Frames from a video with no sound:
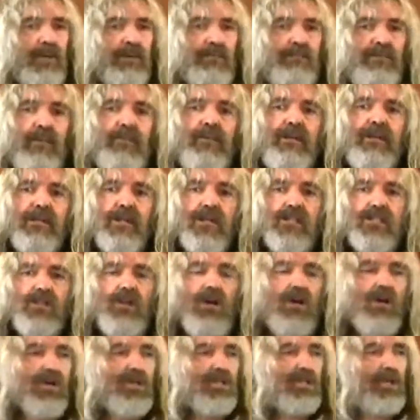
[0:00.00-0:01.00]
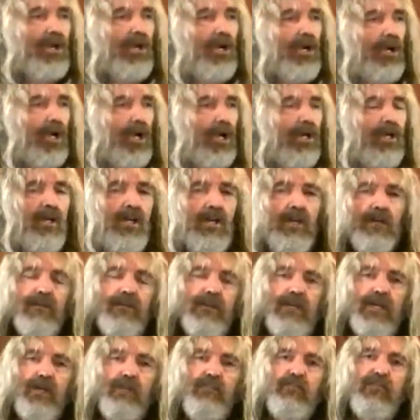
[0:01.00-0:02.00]
biblical scholars call
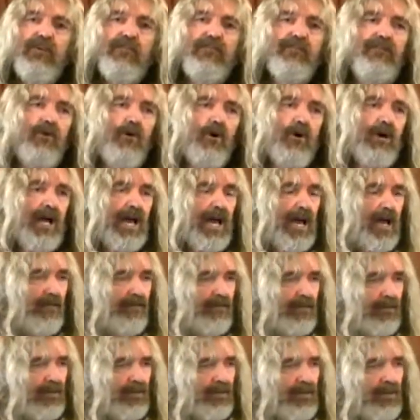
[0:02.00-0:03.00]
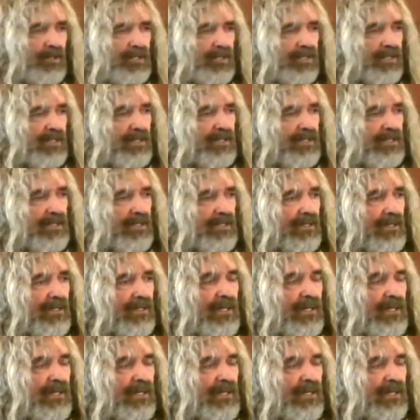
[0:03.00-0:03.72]
the before-after images